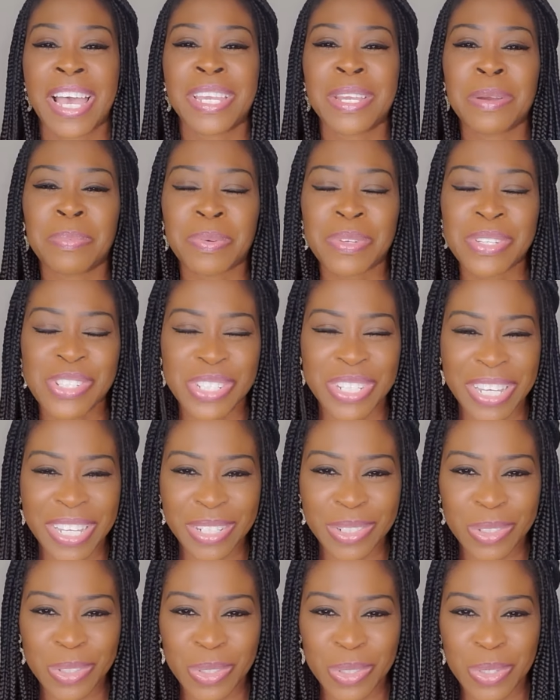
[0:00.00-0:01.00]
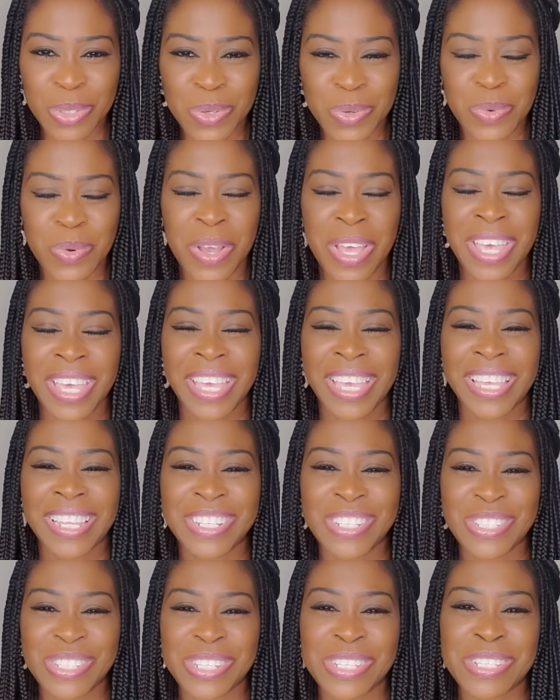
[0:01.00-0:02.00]
I appreciate you
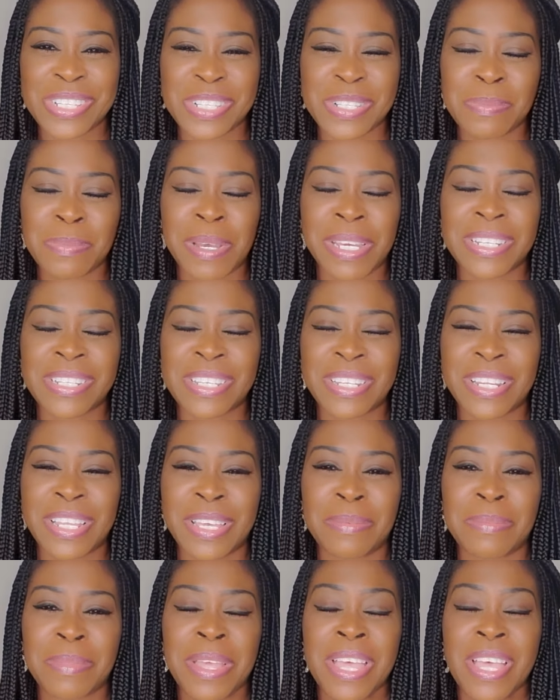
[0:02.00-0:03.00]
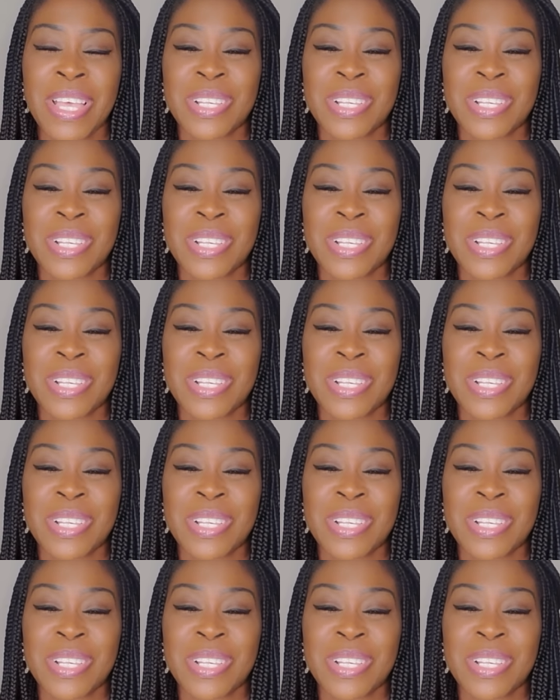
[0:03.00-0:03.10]
in Jesus' mighty name.